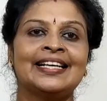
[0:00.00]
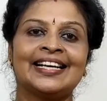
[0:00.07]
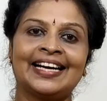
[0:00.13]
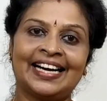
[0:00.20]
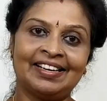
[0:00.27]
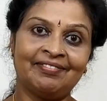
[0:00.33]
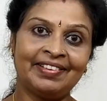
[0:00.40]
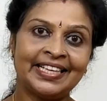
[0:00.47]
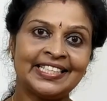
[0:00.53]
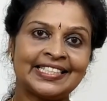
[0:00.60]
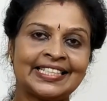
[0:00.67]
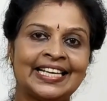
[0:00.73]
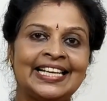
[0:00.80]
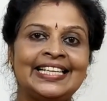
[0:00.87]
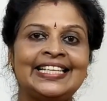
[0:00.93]

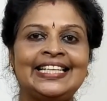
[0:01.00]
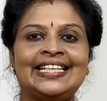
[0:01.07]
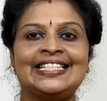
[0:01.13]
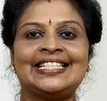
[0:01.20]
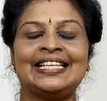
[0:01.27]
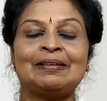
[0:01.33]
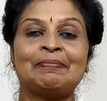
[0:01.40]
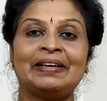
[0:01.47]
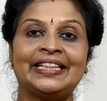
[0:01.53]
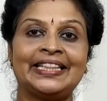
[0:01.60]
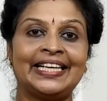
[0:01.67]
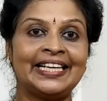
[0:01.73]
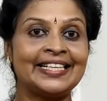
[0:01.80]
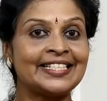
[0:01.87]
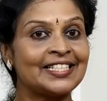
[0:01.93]
conventional teaching
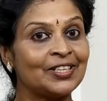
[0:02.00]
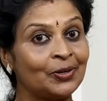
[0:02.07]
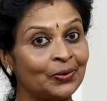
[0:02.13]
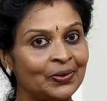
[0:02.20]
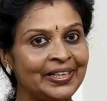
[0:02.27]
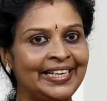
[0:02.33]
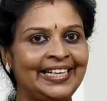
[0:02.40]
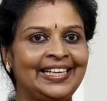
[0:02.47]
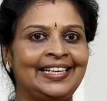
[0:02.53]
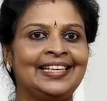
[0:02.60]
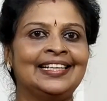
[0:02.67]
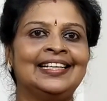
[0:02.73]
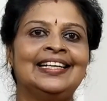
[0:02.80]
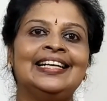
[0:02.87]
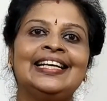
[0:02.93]
methods only.